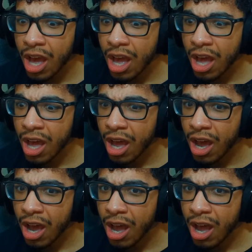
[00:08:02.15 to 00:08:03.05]

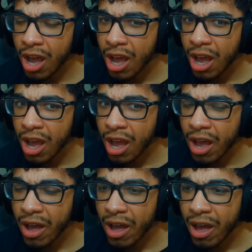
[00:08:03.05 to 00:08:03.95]
Nobody speaks.